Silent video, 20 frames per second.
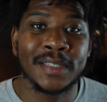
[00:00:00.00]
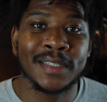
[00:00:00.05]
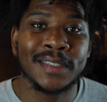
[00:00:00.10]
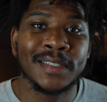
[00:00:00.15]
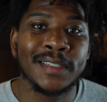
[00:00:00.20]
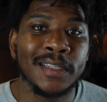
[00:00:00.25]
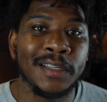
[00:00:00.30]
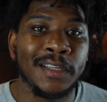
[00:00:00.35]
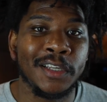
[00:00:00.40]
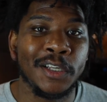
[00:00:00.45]
this
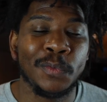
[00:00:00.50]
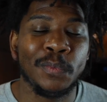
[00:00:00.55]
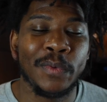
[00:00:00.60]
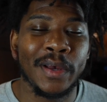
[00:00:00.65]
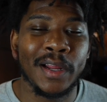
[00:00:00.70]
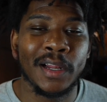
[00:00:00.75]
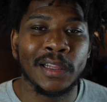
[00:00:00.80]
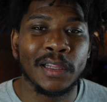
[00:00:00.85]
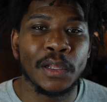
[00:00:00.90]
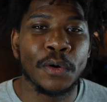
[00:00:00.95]
is a good
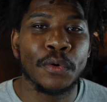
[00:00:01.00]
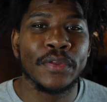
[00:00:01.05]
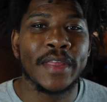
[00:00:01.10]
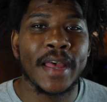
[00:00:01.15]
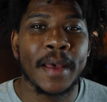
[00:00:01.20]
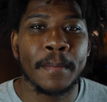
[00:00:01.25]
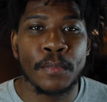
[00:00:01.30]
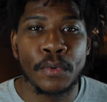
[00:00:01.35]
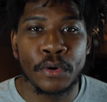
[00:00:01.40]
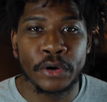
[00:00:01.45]
way to lower
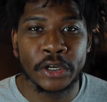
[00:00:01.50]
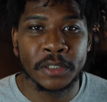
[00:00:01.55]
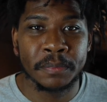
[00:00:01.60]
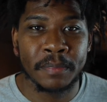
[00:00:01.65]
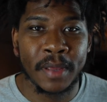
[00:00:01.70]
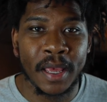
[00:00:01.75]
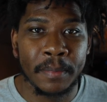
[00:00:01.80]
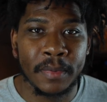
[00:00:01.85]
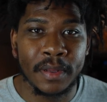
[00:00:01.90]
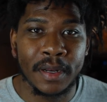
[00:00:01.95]
that mortgage
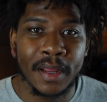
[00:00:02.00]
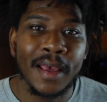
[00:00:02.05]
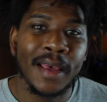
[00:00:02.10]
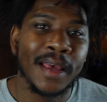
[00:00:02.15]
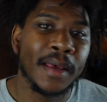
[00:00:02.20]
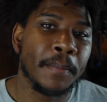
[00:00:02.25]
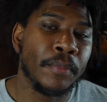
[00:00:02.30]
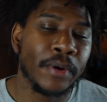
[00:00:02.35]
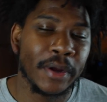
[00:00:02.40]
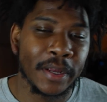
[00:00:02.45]
payment
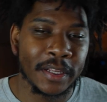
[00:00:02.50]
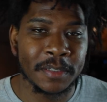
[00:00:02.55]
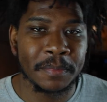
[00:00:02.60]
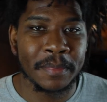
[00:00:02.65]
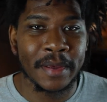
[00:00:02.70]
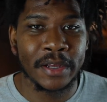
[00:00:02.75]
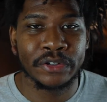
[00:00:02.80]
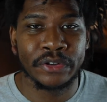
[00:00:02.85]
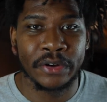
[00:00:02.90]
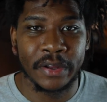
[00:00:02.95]
and bring in
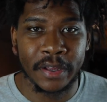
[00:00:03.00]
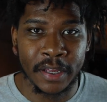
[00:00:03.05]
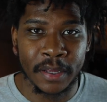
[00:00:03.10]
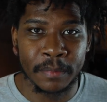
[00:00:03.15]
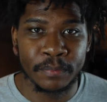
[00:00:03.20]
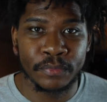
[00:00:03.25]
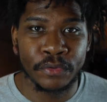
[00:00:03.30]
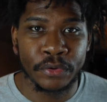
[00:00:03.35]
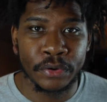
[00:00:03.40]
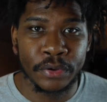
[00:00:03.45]
some extra
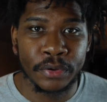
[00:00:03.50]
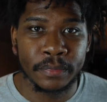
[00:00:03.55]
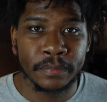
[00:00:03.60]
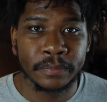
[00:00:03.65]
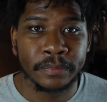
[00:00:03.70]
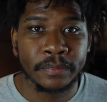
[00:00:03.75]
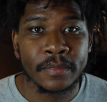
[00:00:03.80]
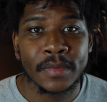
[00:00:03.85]
income for you.